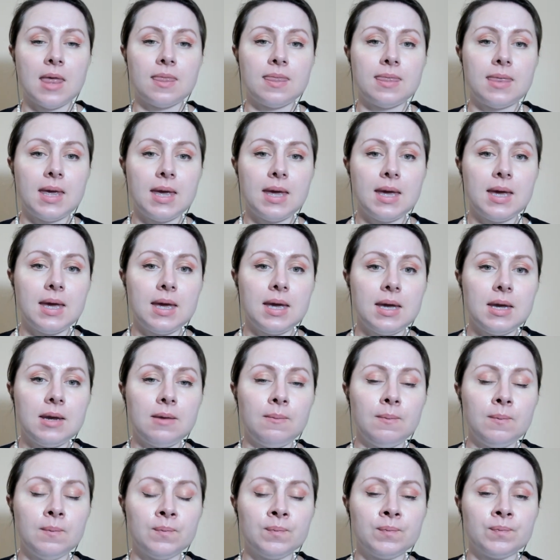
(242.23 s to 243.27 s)

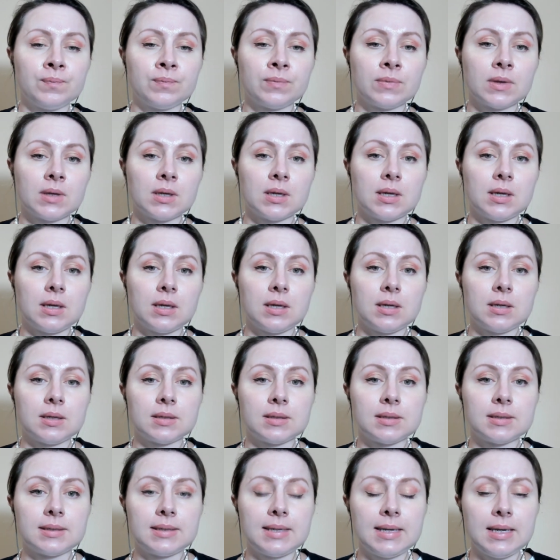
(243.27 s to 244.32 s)
they
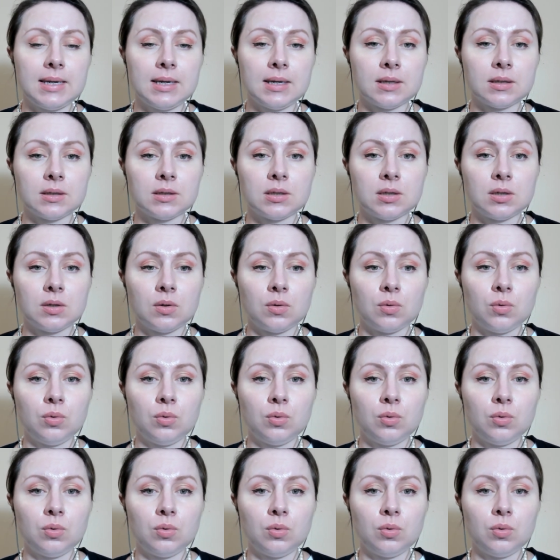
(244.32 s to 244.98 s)
extend